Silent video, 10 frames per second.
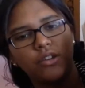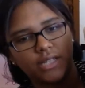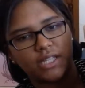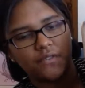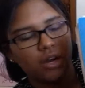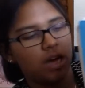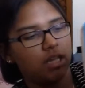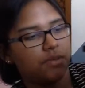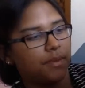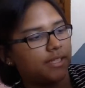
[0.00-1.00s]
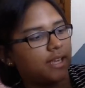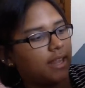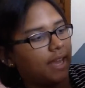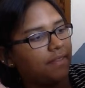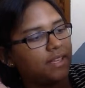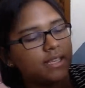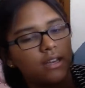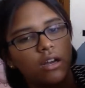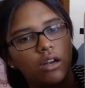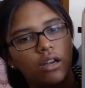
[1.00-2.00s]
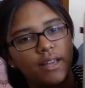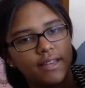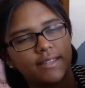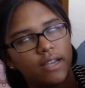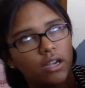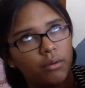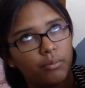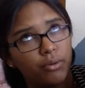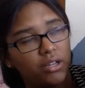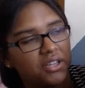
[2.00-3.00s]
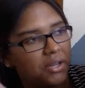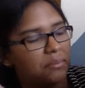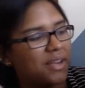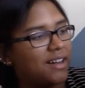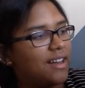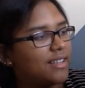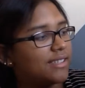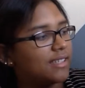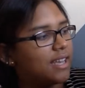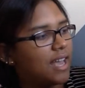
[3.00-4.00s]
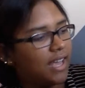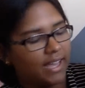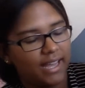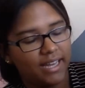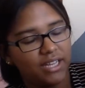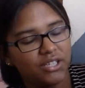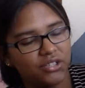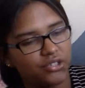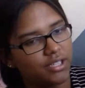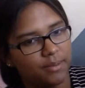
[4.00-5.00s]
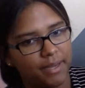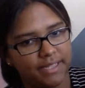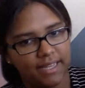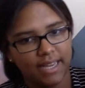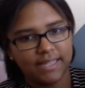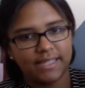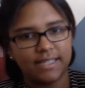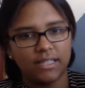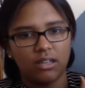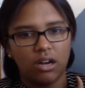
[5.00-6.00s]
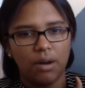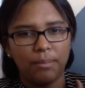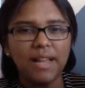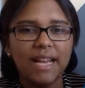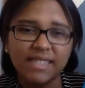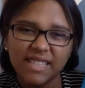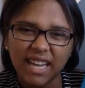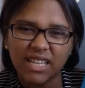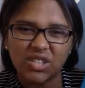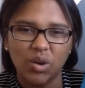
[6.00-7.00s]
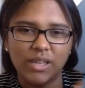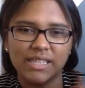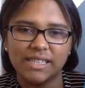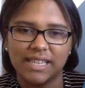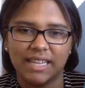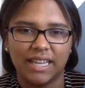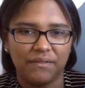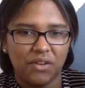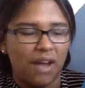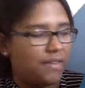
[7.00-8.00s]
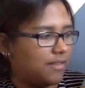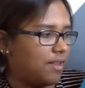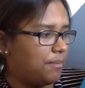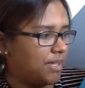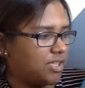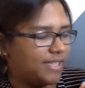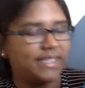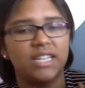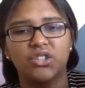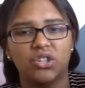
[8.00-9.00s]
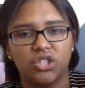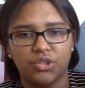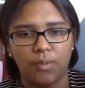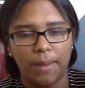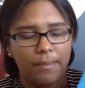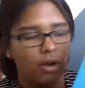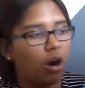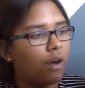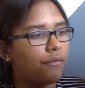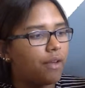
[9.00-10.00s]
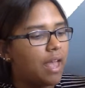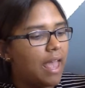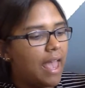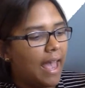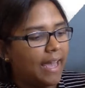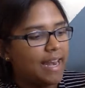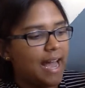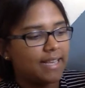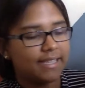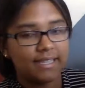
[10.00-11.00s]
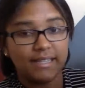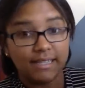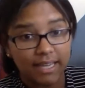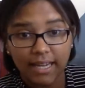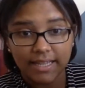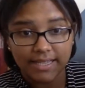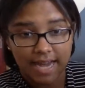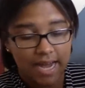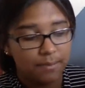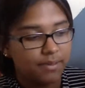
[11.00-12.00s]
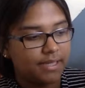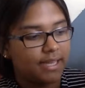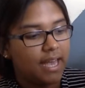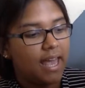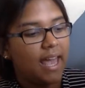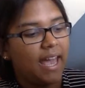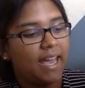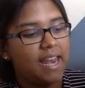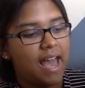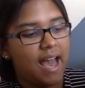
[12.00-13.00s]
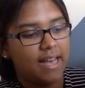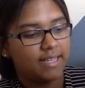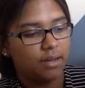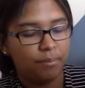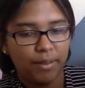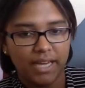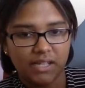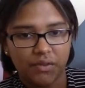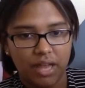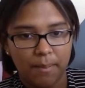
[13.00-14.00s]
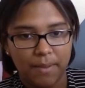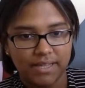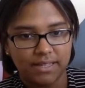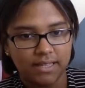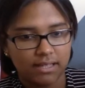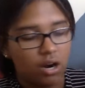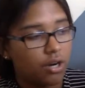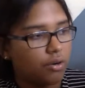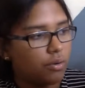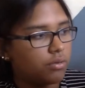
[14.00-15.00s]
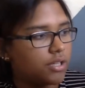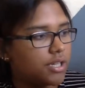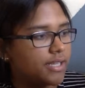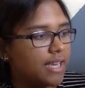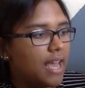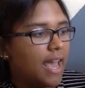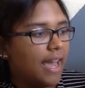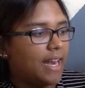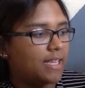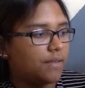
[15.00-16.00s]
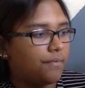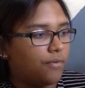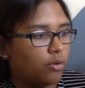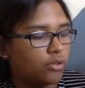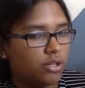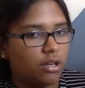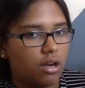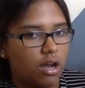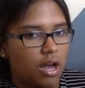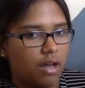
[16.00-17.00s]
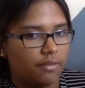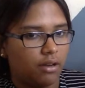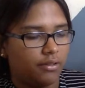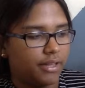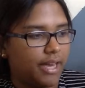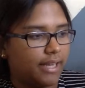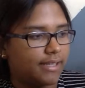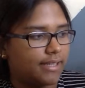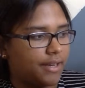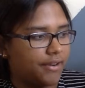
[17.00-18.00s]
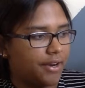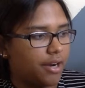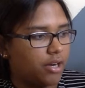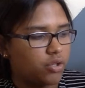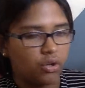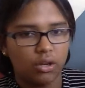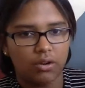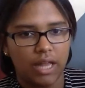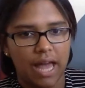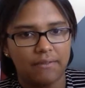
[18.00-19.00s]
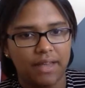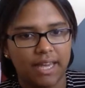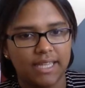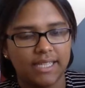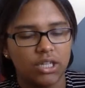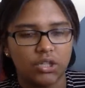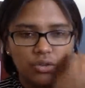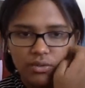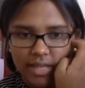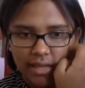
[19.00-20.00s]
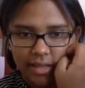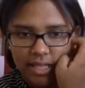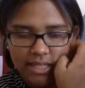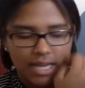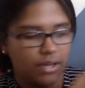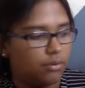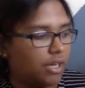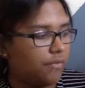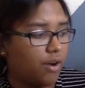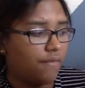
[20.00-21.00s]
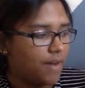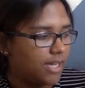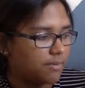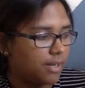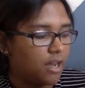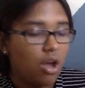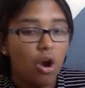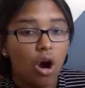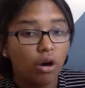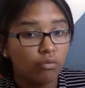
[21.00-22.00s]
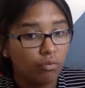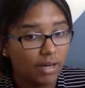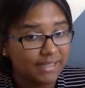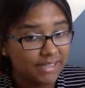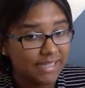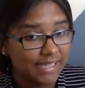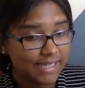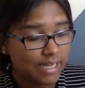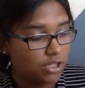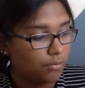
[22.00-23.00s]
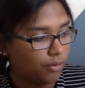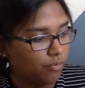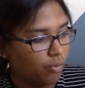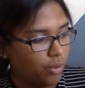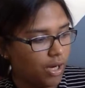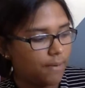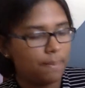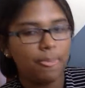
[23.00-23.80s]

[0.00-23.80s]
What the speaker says: I use this for college basically, and this is like brilliant because it is just amazing. It's plastic, so it doesn't, if you have a bunch of stains, you could just wipe it off. It has sticky tabs. It has a place for like business card holders. It has a folder on the exterior, so you could have like essentials, like things that you need for advisement. A detachable ruler.